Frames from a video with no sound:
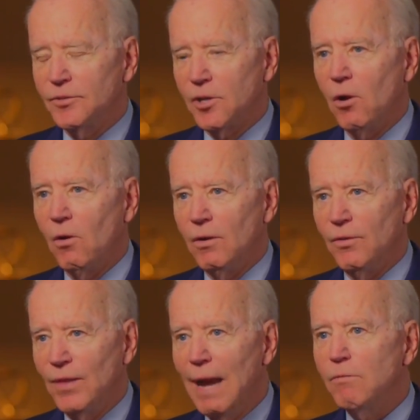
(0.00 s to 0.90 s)

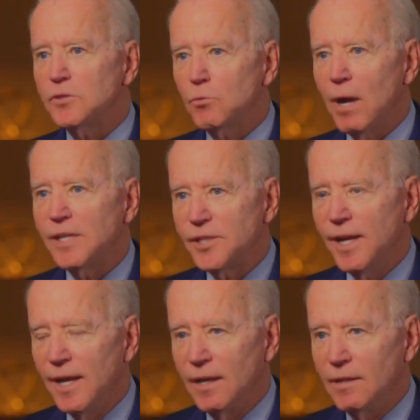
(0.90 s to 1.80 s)
So that was the
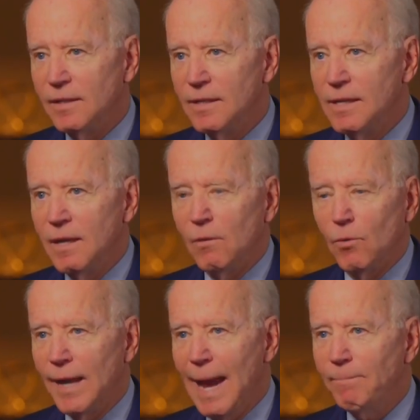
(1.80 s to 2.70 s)
rationale. Mm-hmm.
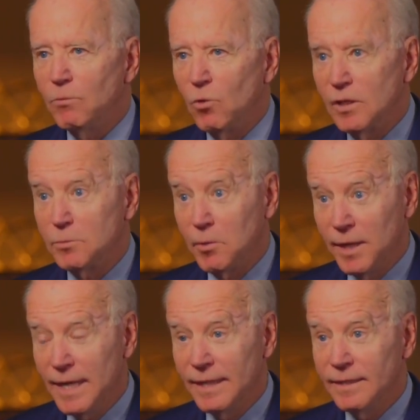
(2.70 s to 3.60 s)
What happened was we
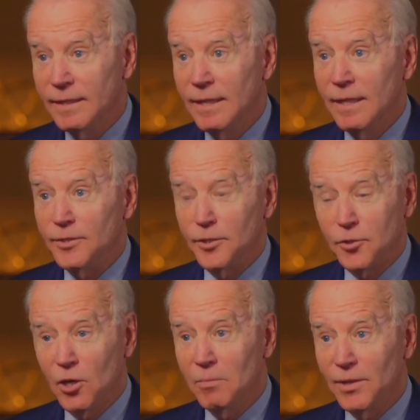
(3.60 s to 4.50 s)
went in,
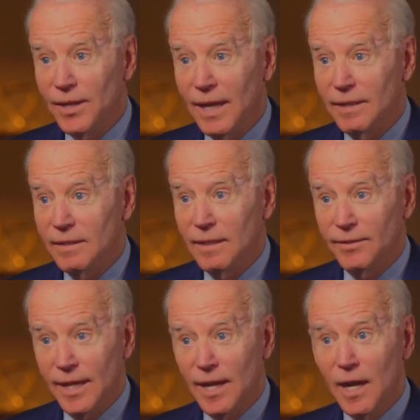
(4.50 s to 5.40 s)
determined
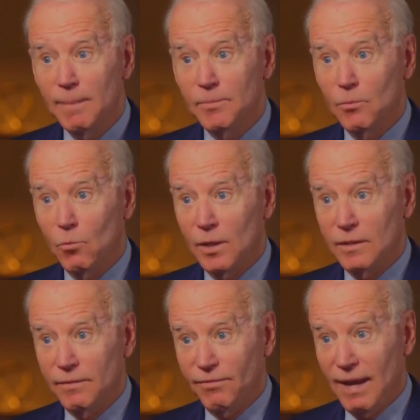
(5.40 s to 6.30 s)
that they hyped
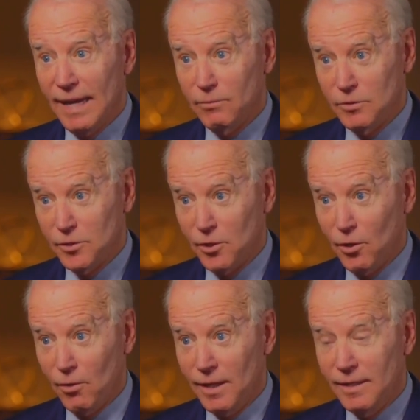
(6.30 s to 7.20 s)
what in fact was
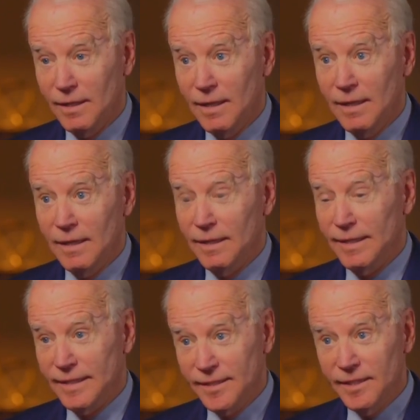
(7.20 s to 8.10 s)
occurring.
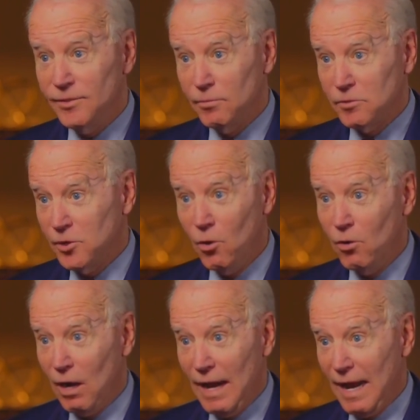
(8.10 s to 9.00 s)
They didn't, there was
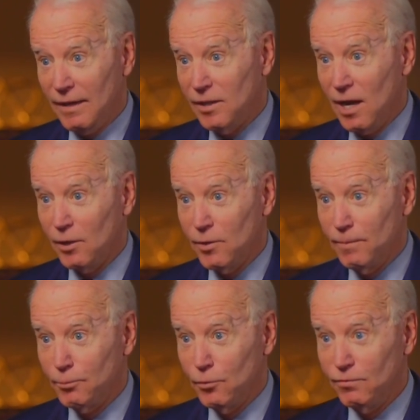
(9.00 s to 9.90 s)
no uh,
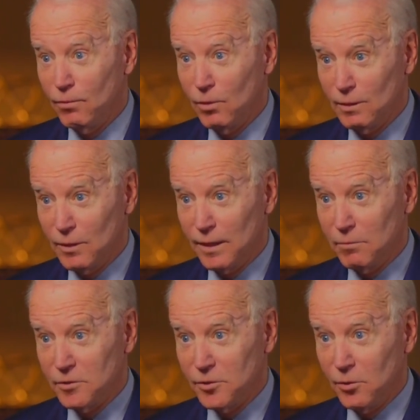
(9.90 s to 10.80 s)
concrete proof of what, what
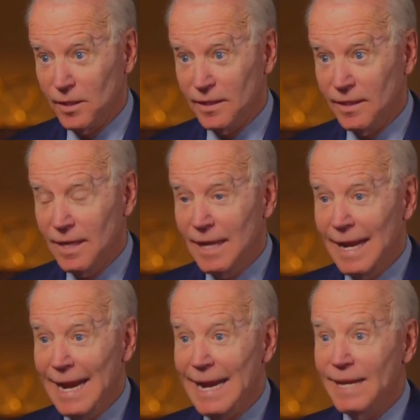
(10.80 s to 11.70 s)
he was doing,
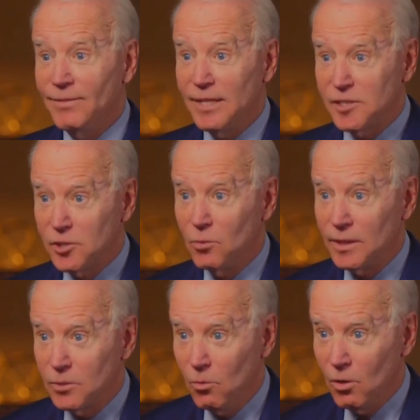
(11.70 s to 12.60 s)
and they still
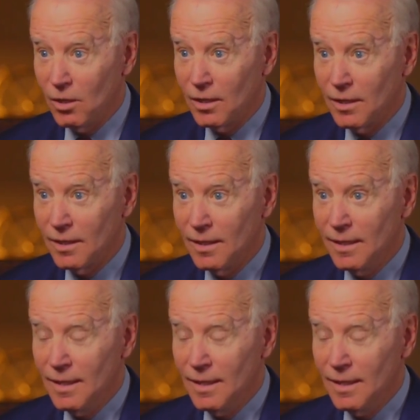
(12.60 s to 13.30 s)
went to war.